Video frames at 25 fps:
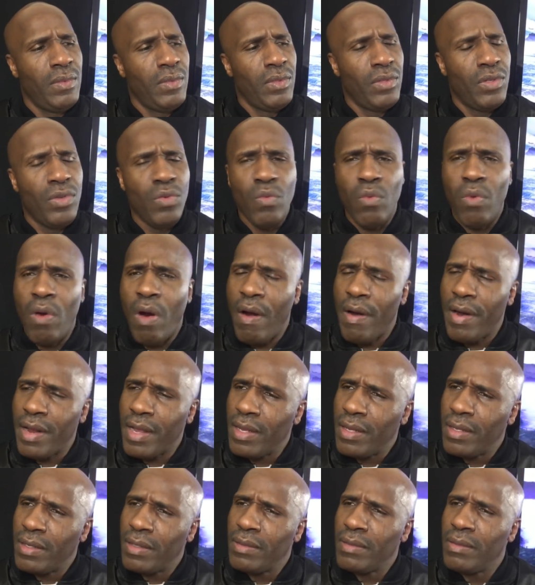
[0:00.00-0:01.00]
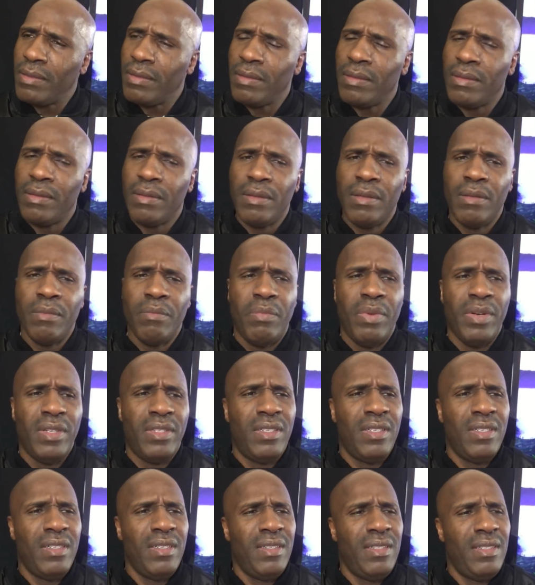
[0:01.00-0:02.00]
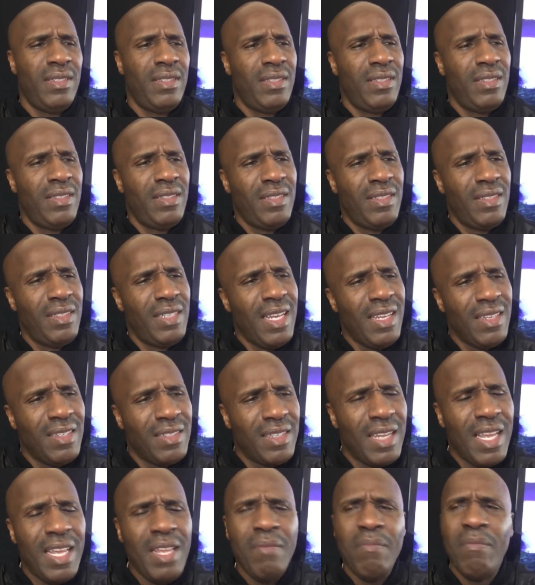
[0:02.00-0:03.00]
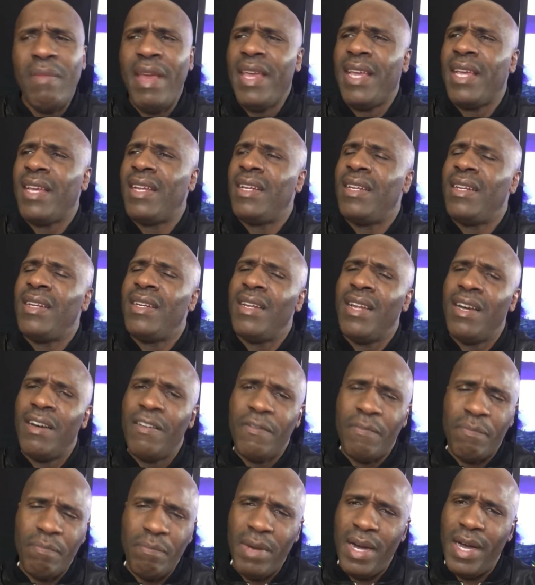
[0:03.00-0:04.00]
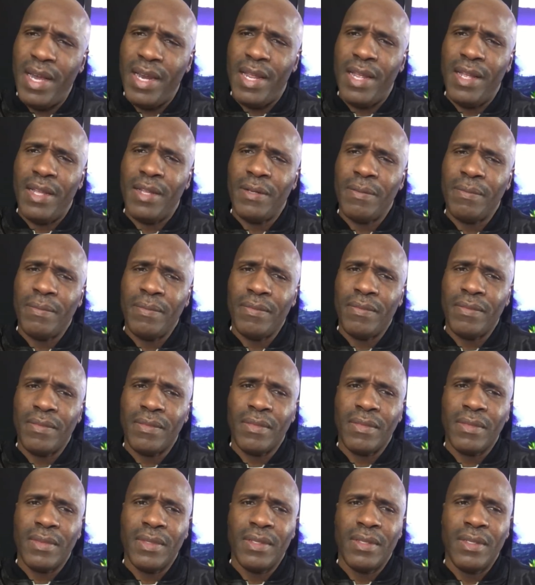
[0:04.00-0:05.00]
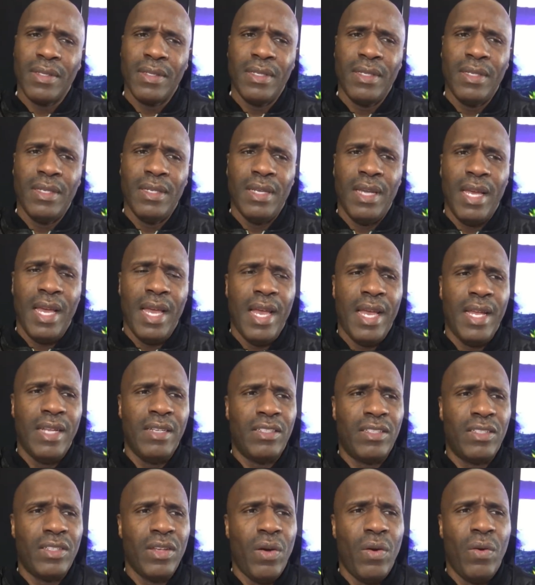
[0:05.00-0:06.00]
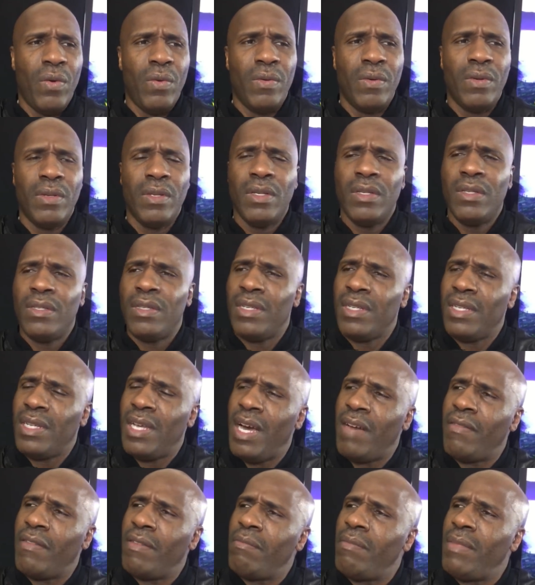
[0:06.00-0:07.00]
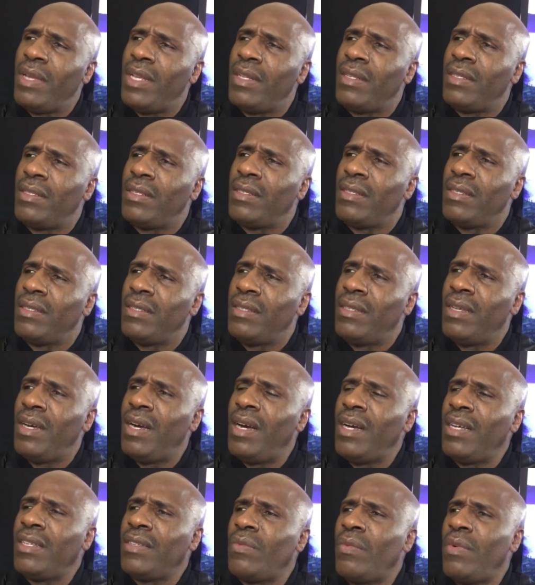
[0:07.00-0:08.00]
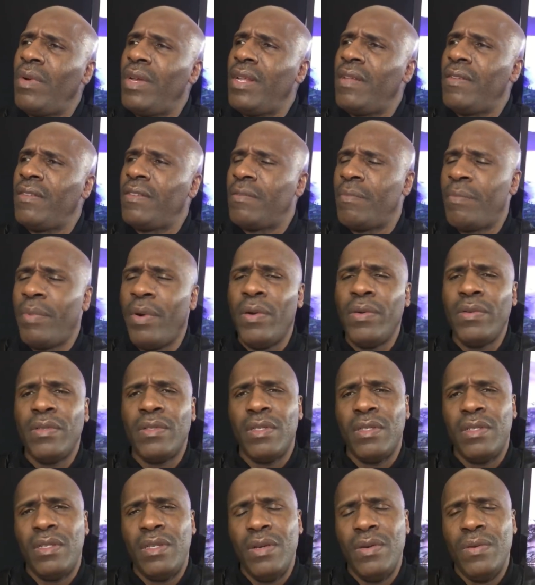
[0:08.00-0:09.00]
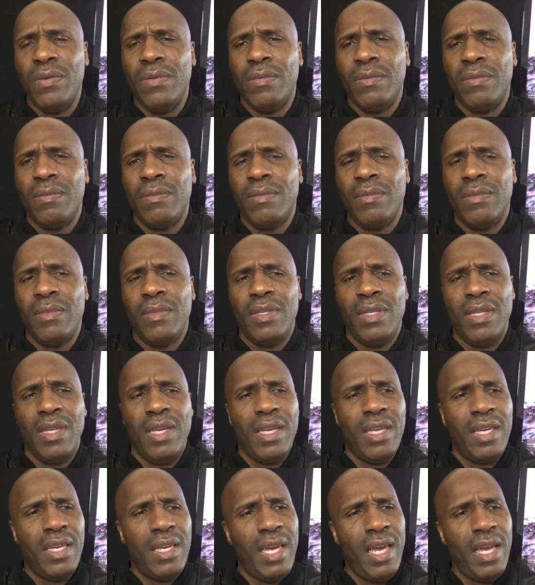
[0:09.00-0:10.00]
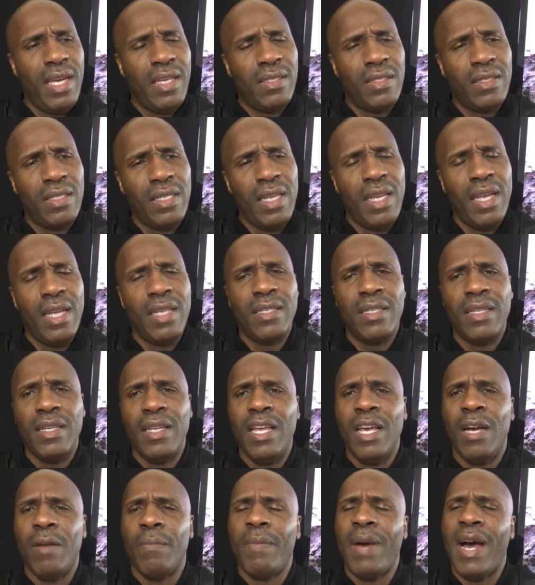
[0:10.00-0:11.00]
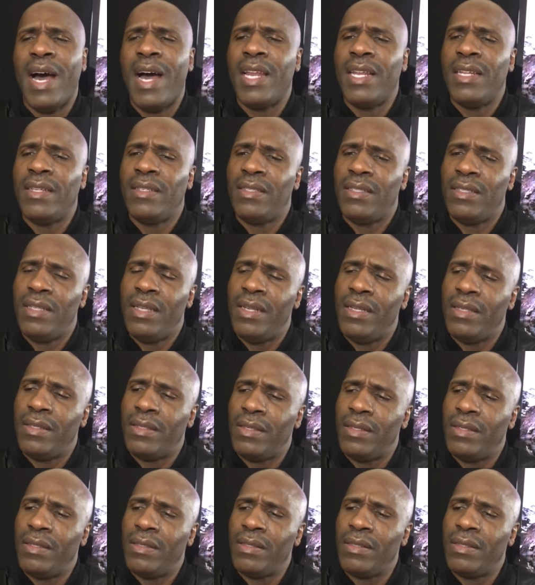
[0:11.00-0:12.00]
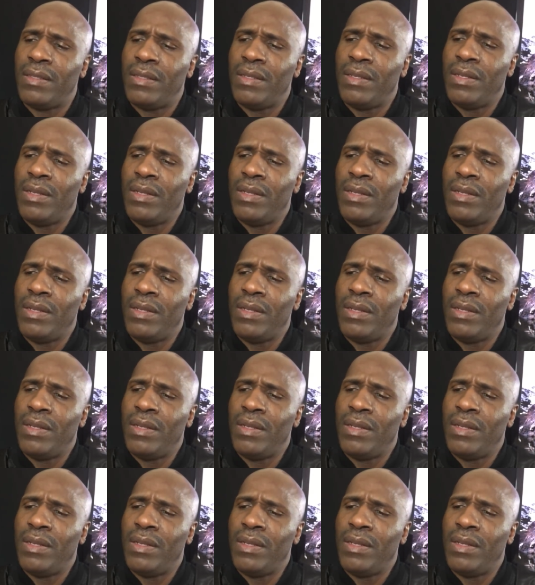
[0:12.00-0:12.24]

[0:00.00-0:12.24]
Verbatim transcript: You work, but you just ain't making enough money. And so the government does what it's supposed to do. It kicks in to help out its citizens